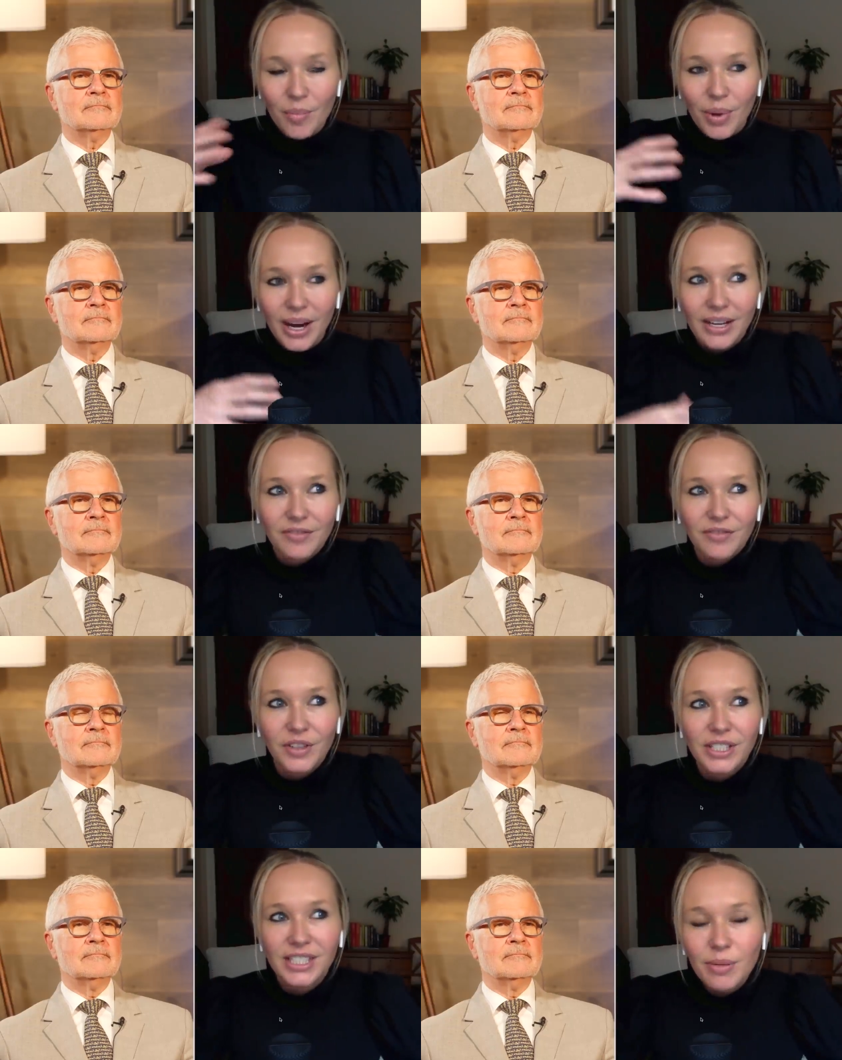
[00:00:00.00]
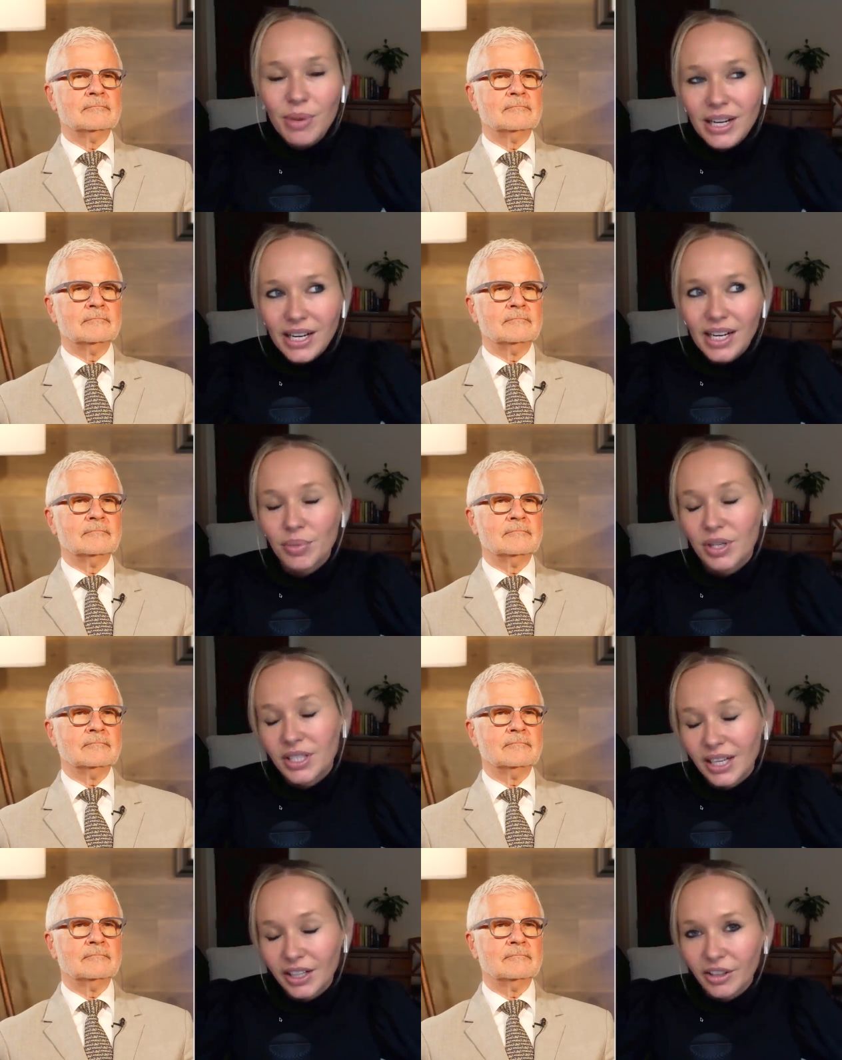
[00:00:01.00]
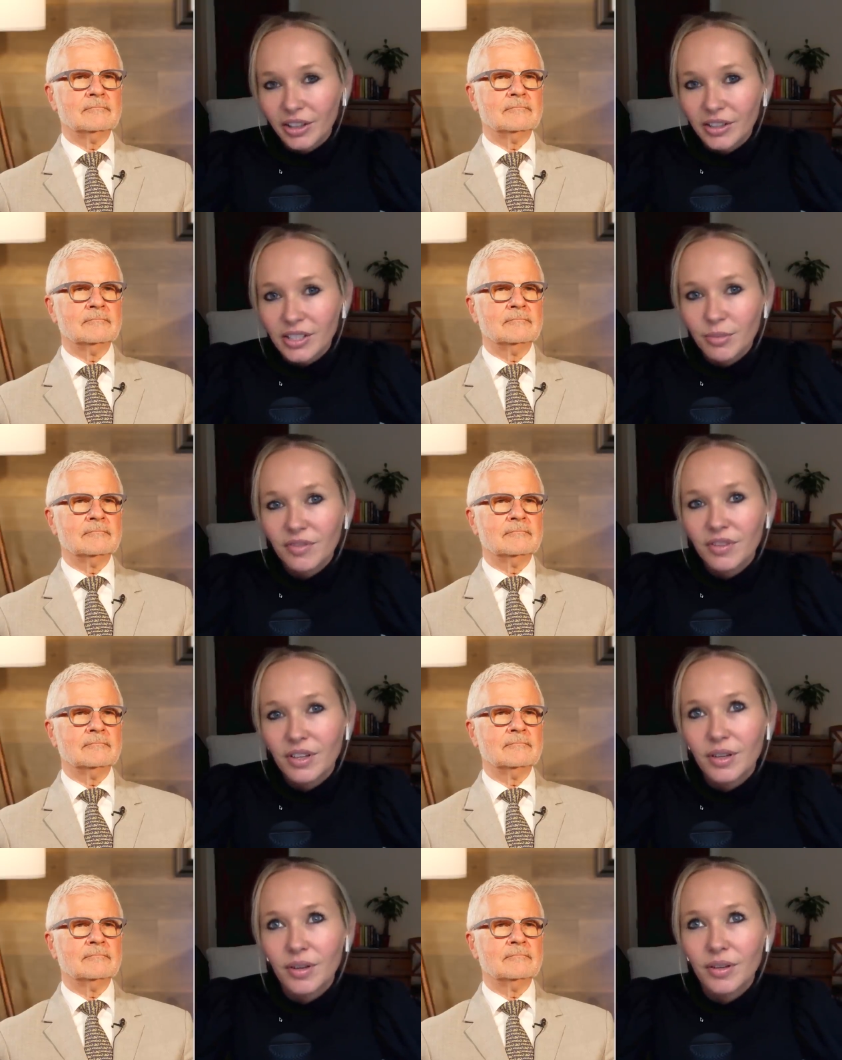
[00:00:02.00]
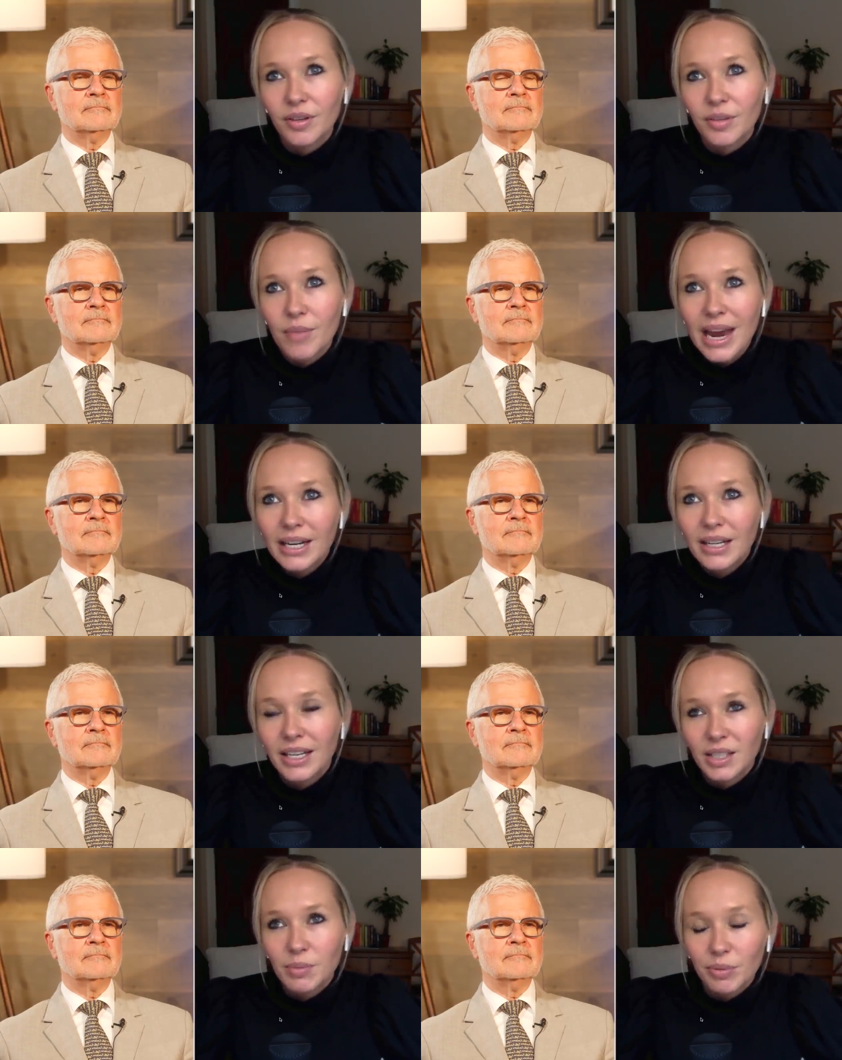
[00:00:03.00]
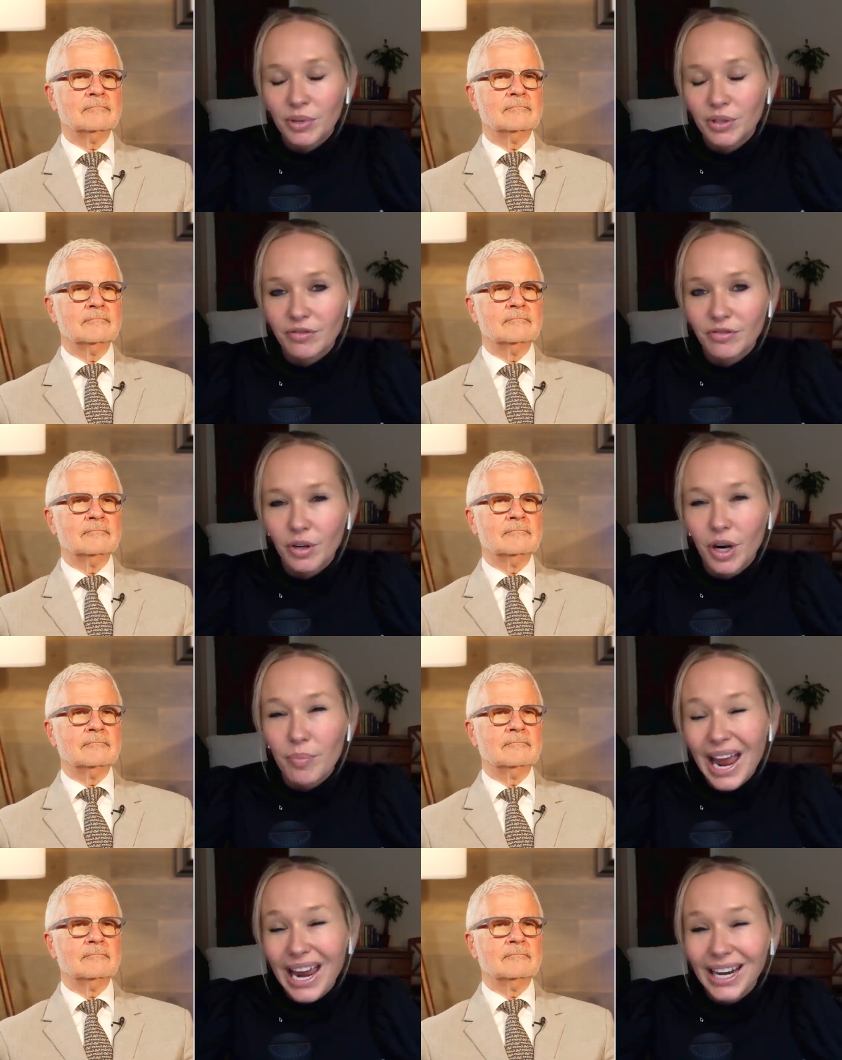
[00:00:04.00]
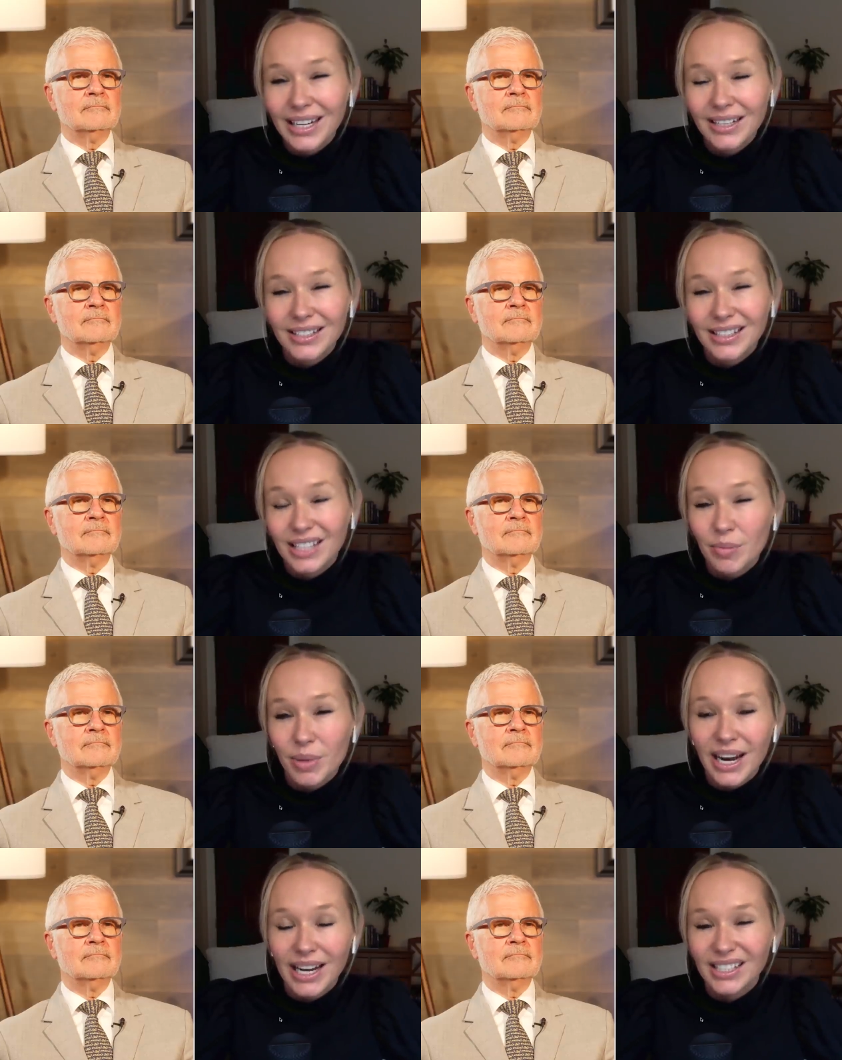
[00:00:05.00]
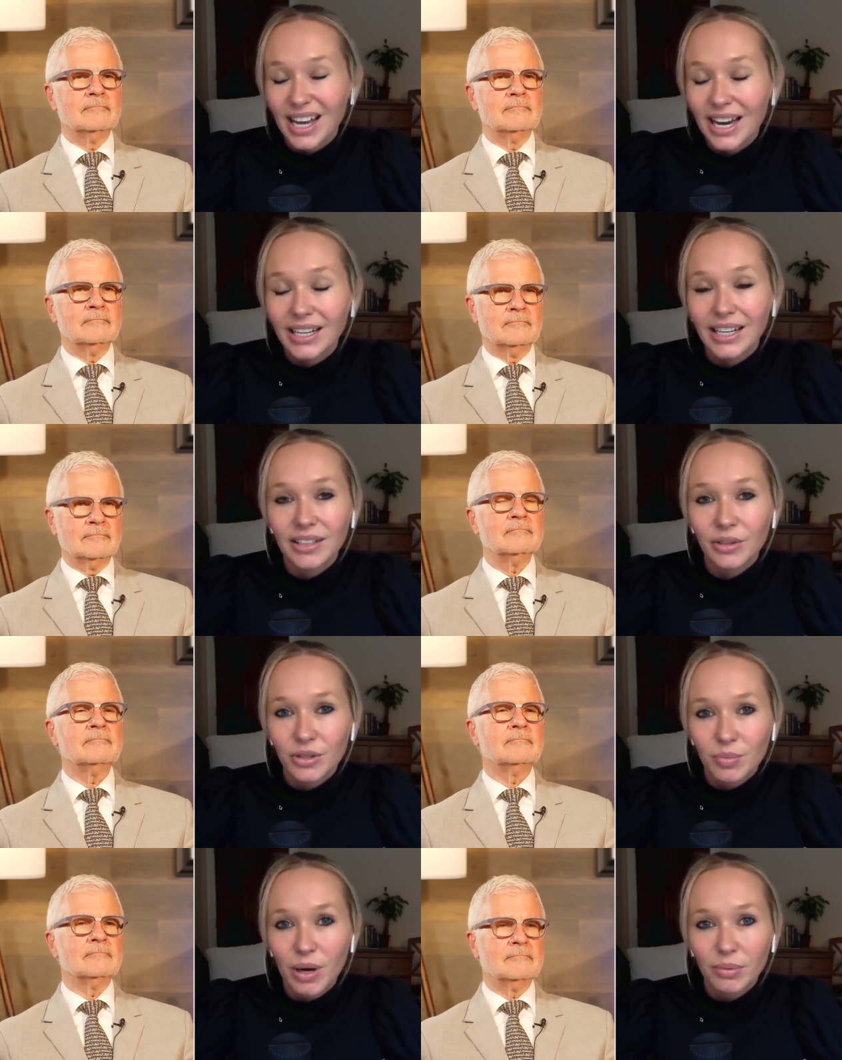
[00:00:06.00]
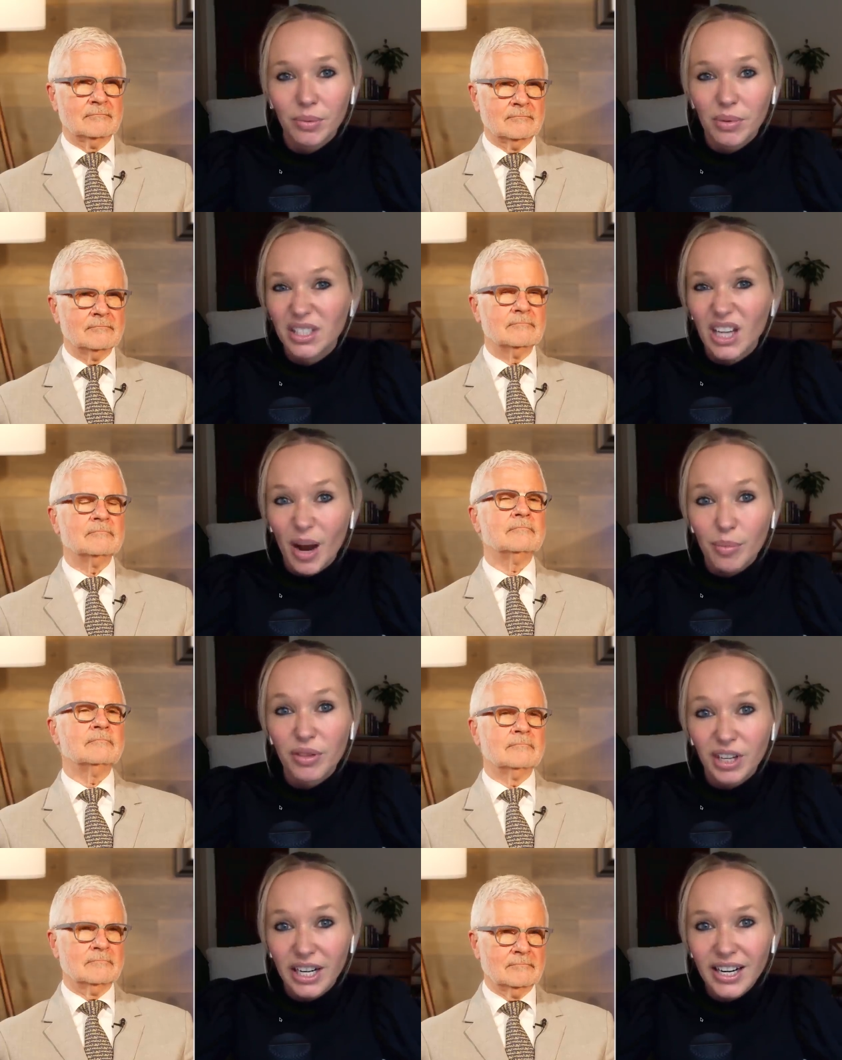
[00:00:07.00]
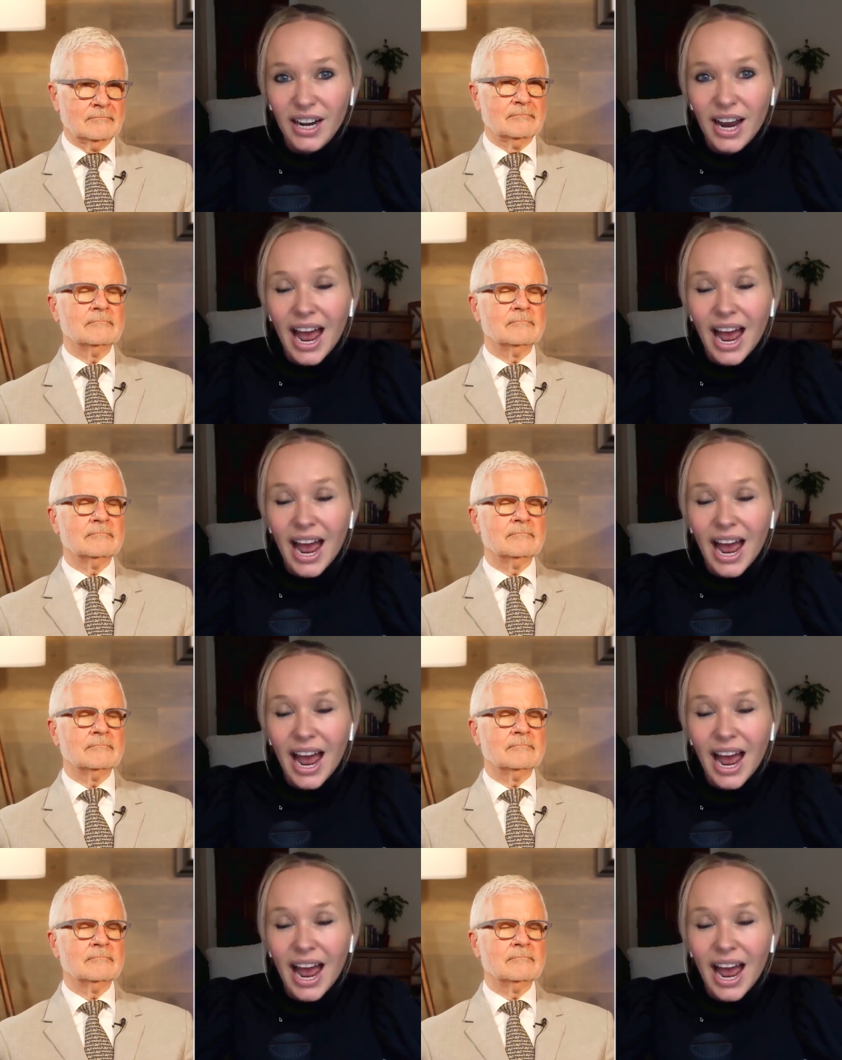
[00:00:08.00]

Speaker 1: But for CBD in particular, some of the the main things people use it for are pain, sleep, and anxiety. Those are probably the top three.